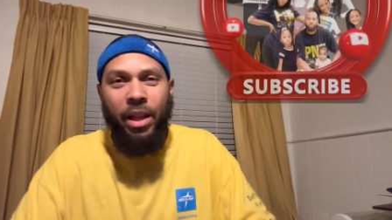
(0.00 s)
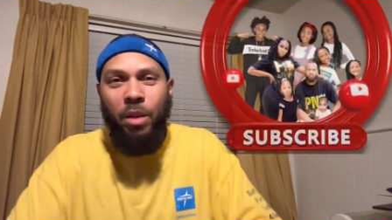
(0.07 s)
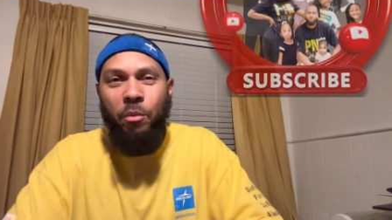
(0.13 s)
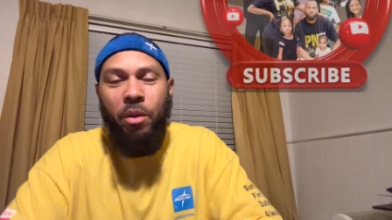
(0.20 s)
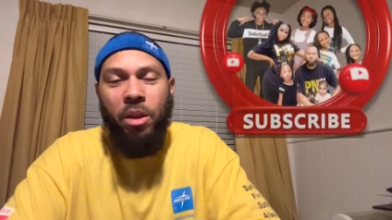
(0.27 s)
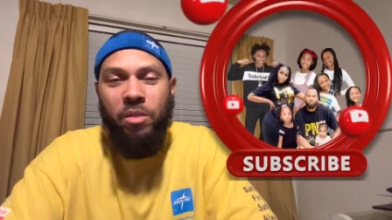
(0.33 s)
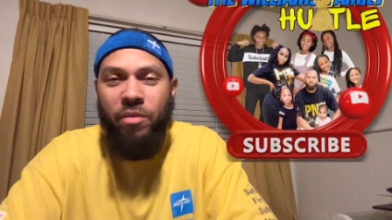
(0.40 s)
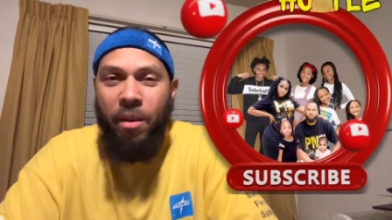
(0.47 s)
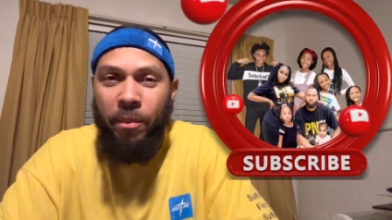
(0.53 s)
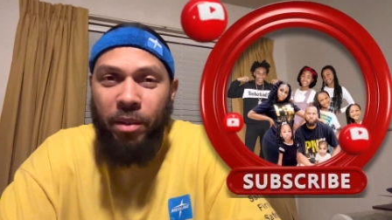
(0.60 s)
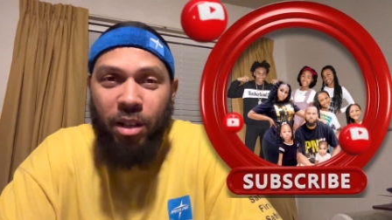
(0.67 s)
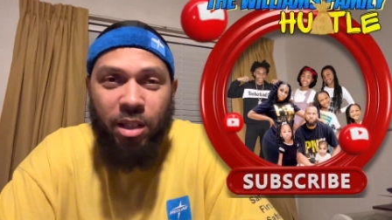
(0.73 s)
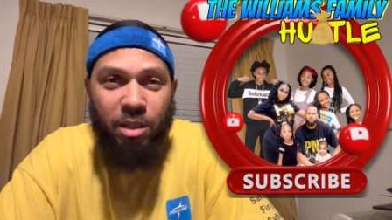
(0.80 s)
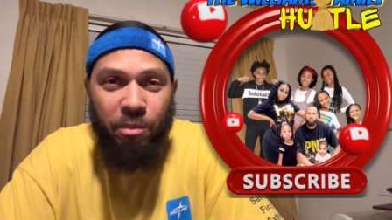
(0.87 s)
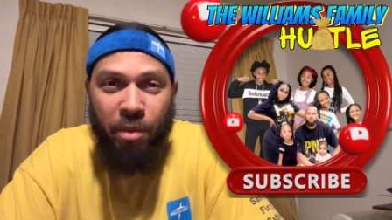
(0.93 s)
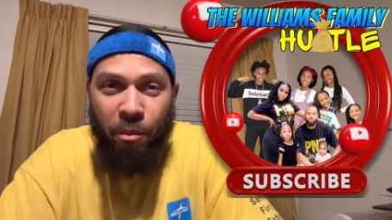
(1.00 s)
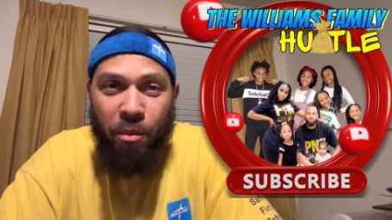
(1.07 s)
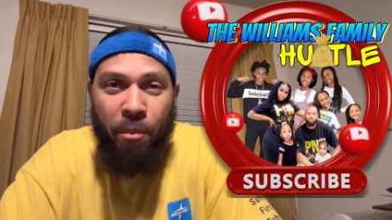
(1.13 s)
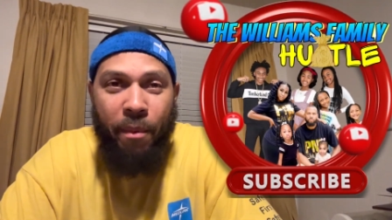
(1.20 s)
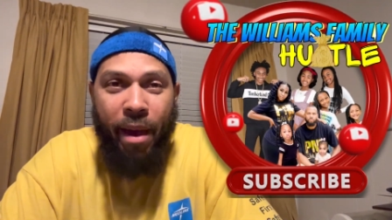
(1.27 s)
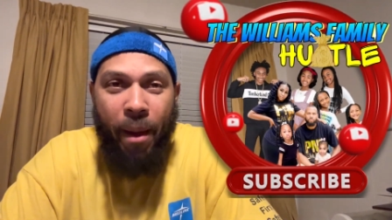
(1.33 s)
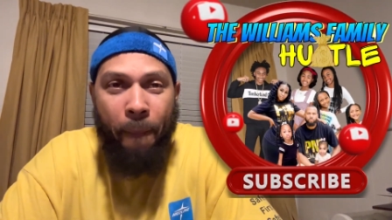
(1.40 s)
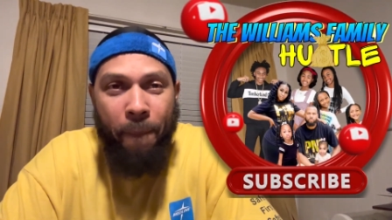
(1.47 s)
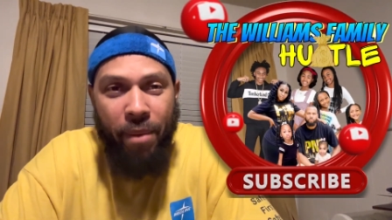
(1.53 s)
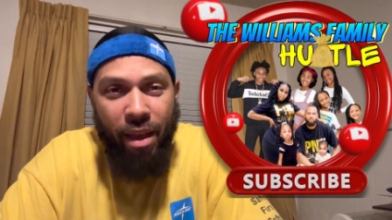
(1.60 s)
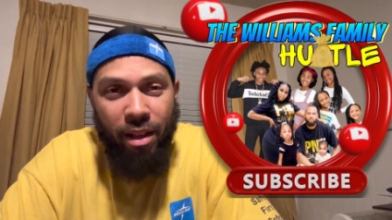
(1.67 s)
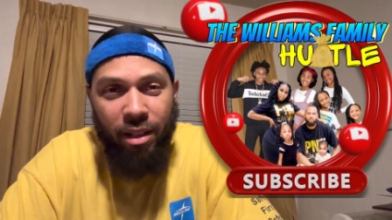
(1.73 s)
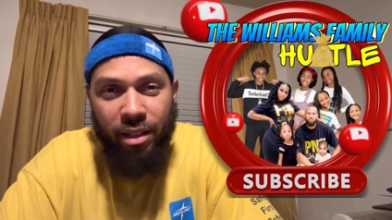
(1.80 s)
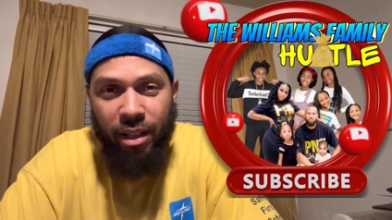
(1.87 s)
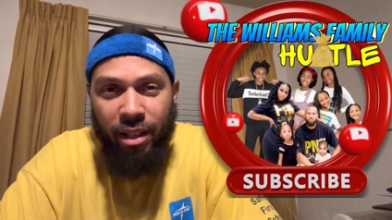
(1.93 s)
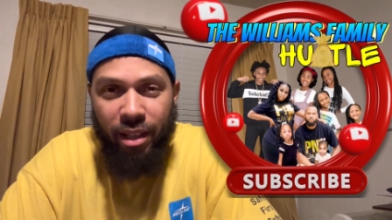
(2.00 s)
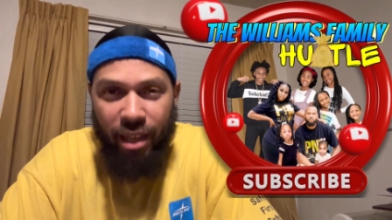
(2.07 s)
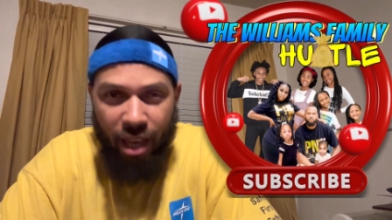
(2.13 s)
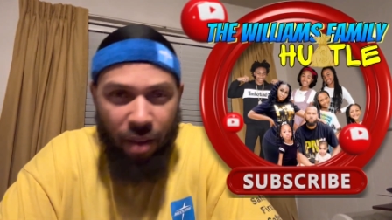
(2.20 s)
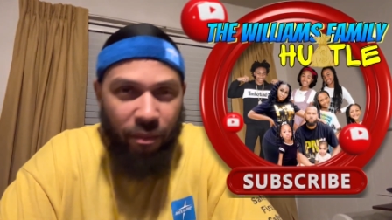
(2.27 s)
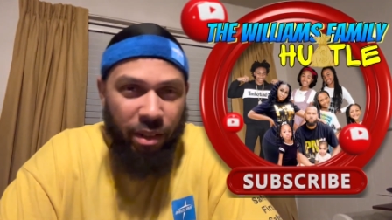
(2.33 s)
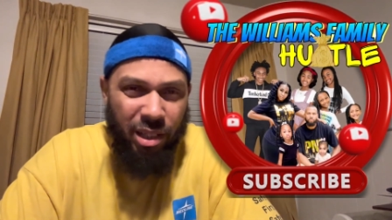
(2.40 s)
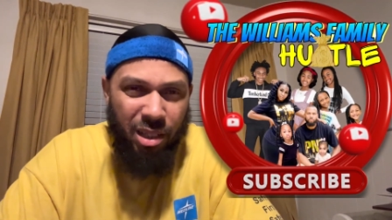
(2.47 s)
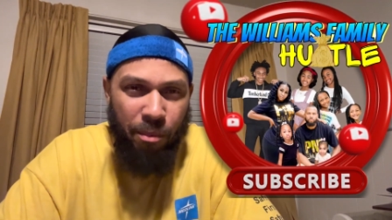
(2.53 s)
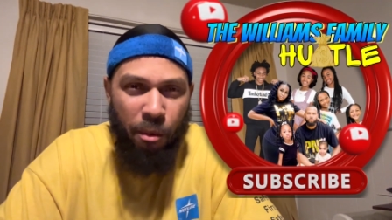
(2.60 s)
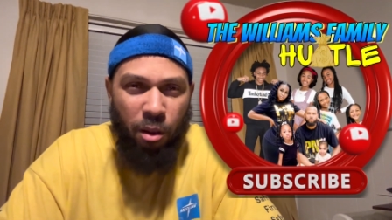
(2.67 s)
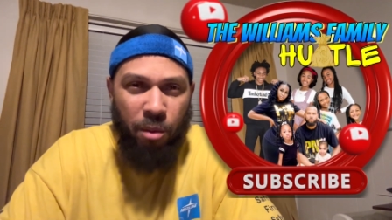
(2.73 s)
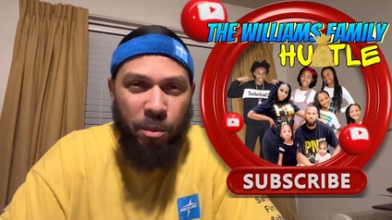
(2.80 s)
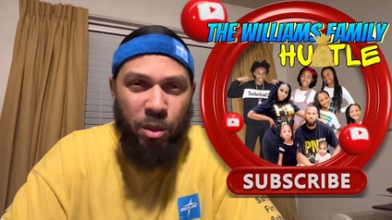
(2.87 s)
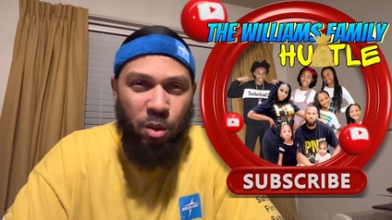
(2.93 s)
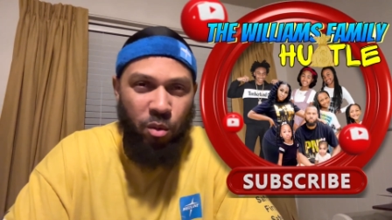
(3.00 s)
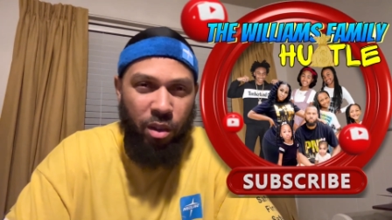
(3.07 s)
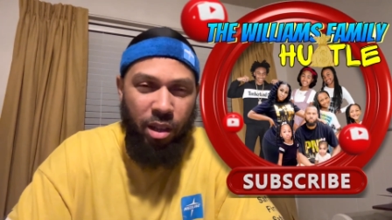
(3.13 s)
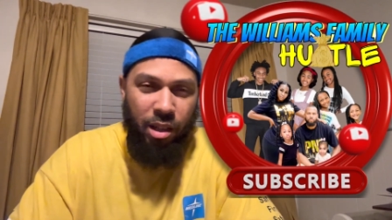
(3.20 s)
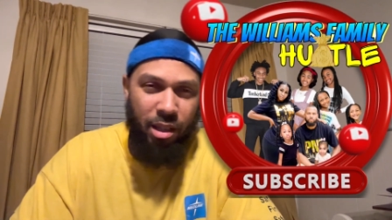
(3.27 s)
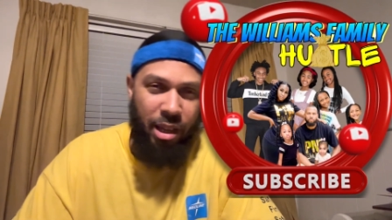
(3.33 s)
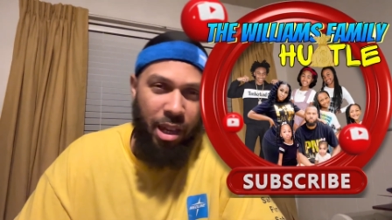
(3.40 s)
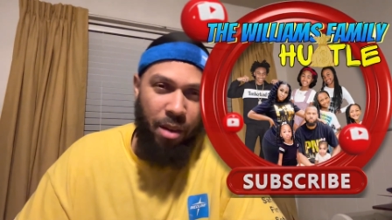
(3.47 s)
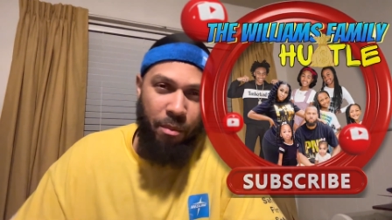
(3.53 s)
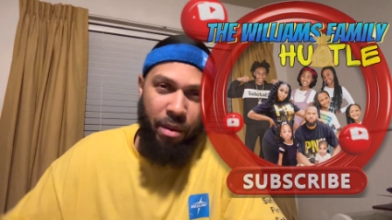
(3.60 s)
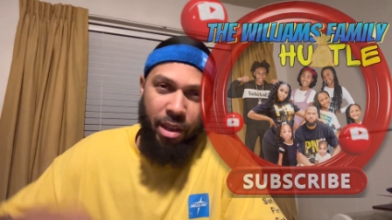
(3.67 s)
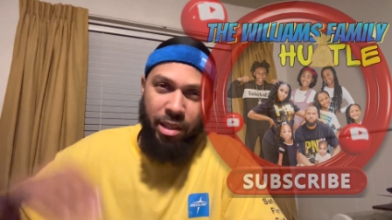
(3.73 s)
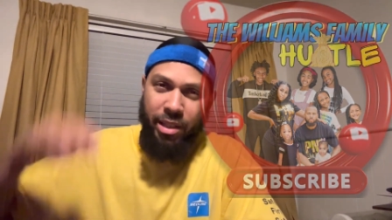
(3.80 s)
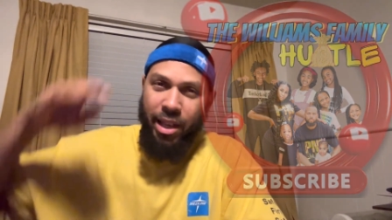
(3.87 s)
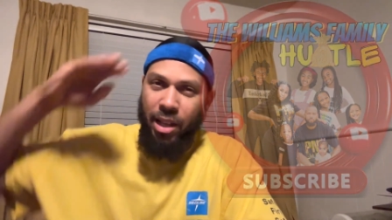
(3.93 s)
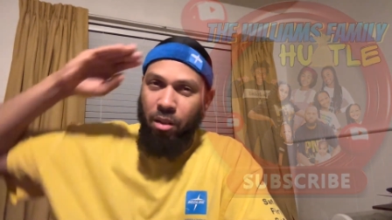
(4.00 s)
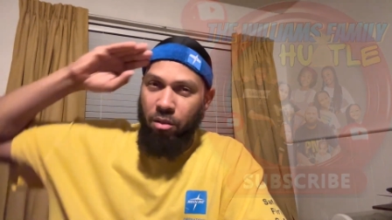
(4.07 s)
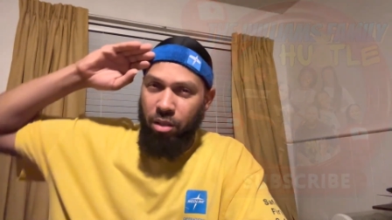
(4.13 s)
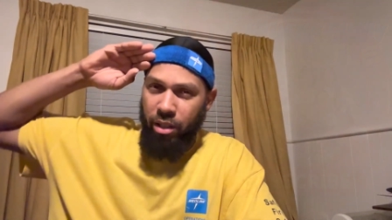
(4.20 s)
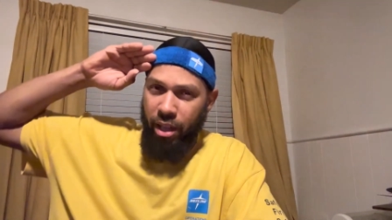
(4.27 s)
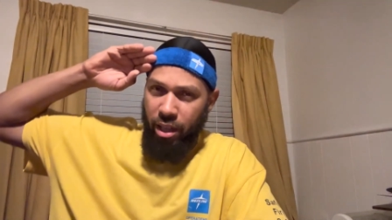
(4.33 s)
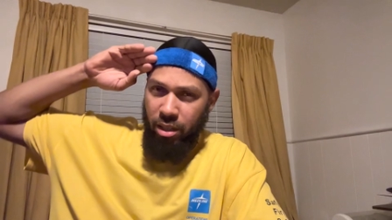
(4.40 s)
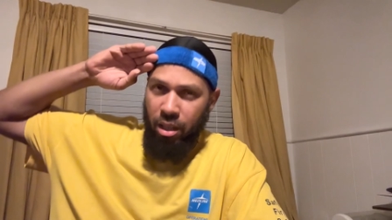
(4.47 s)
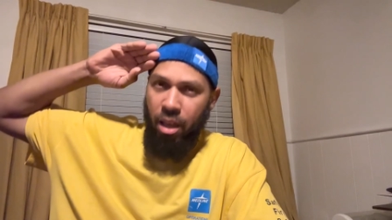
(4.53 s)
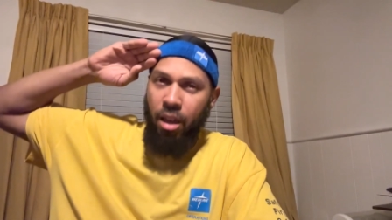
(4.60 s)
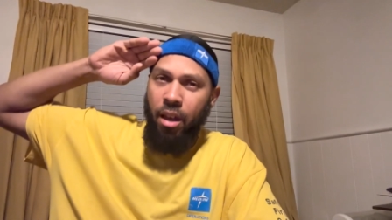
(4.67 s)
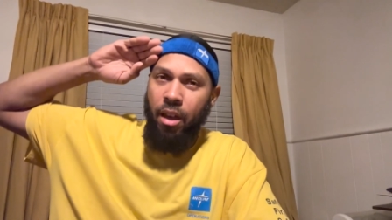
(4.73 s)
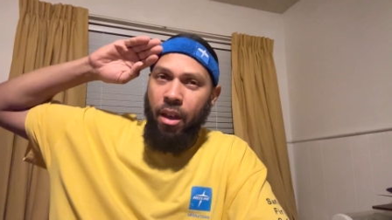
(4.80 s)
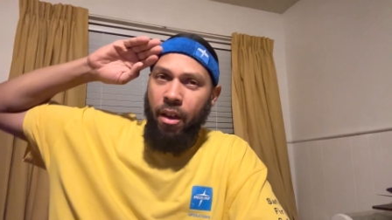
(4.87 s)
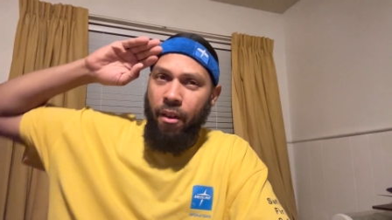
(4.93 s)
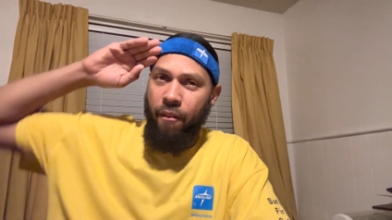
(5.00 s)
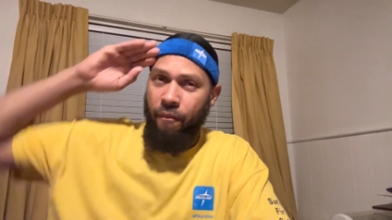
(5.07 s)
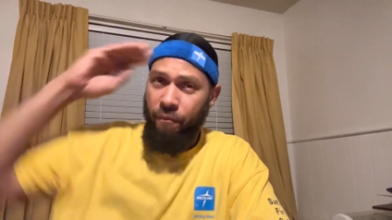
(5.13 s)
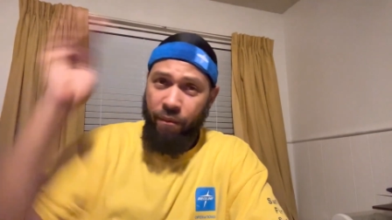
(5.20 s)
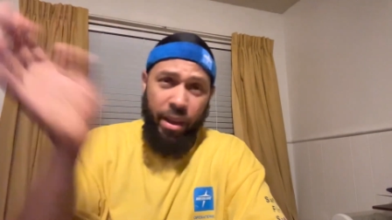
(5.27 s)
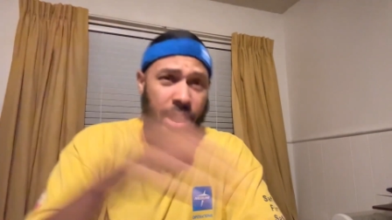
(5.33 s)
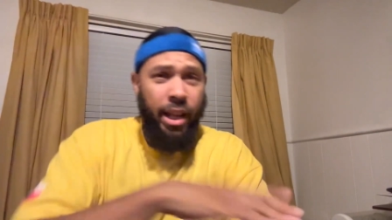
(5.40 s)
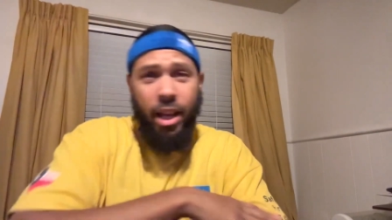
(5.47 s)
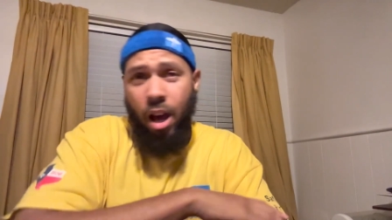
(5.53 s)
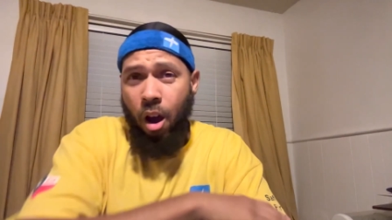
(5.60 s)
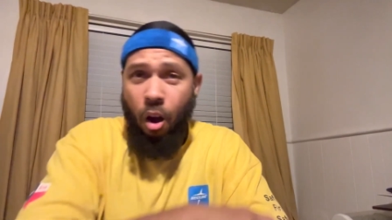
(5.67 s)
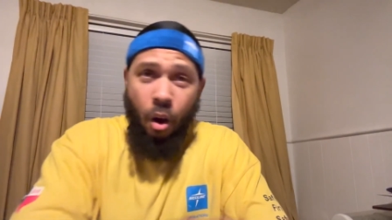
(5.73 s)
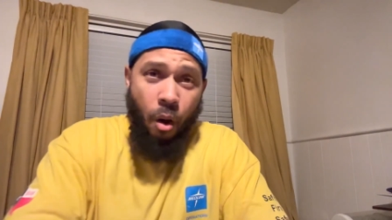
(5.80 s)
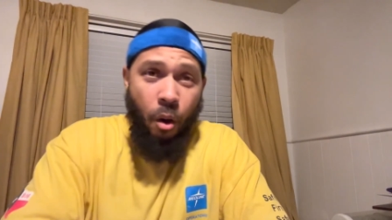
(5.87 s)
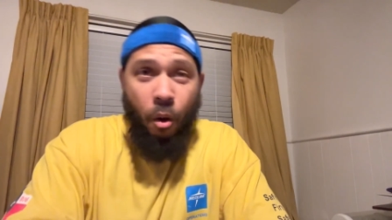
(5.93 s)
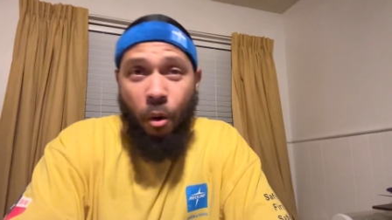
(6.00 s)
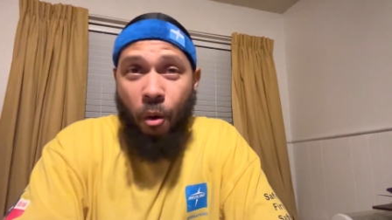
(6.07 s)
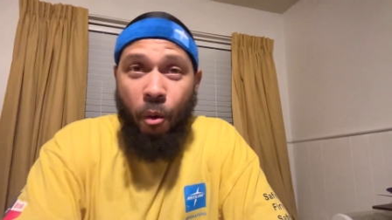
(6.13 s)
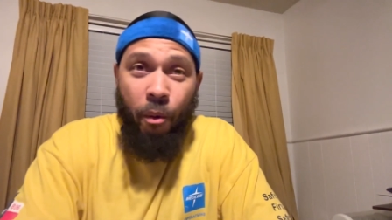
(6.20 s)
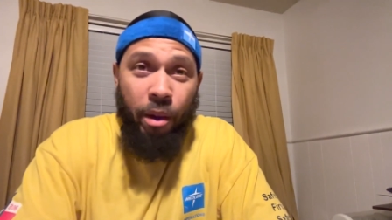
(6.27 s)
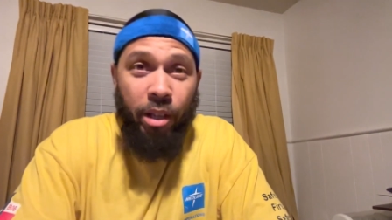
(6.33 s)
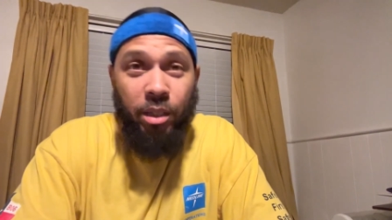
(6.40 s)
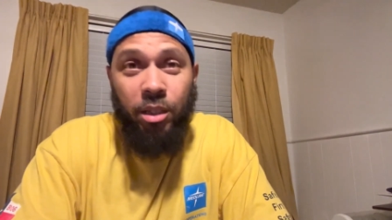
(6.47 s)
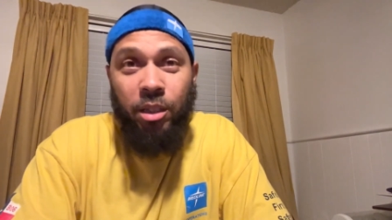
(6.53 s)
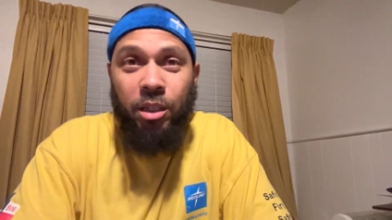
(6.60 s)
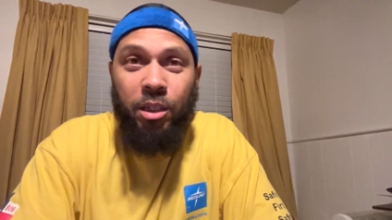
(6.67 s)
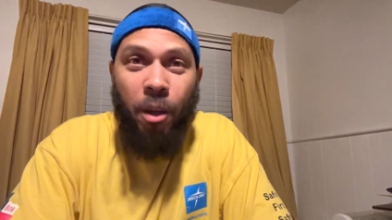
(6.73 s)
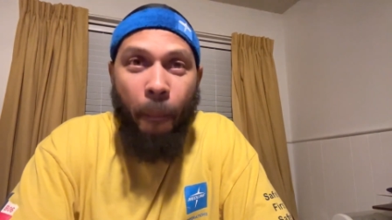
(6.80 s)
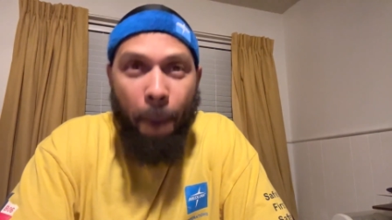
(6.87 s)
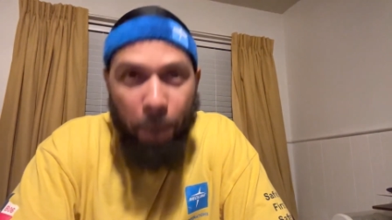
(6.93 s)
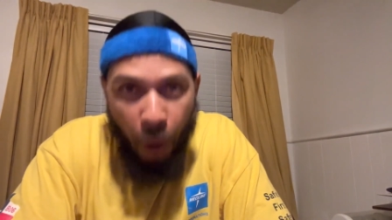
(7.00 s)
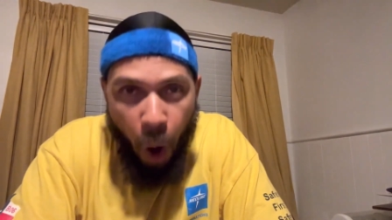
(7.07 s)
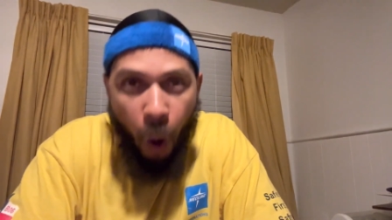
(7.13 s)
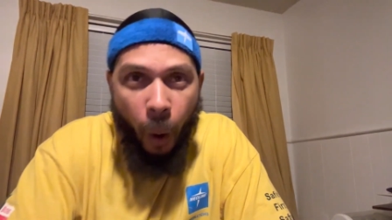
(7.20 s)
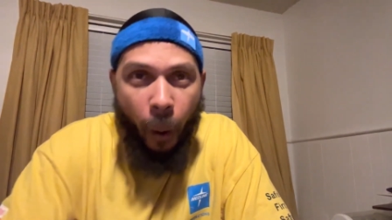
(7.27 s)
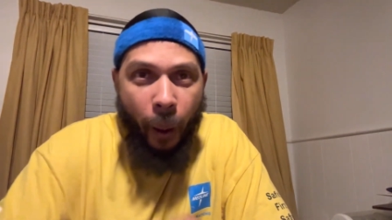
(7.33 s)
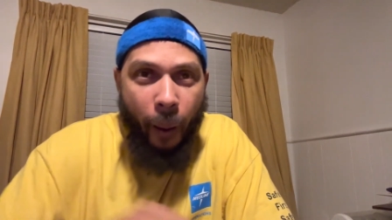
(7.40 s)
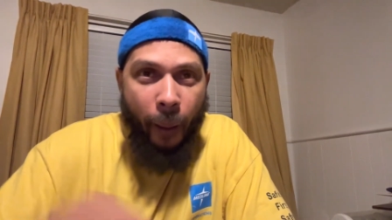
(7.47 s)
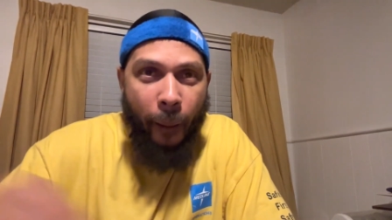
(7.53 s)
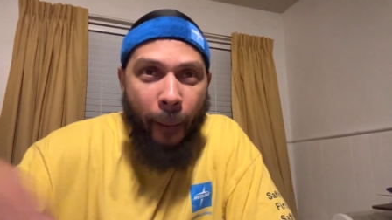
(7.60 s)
The Williams Family Hustle, man. We back better than ever. It's the Multiple Stream King, man. See y'all on the next video. It's your boy.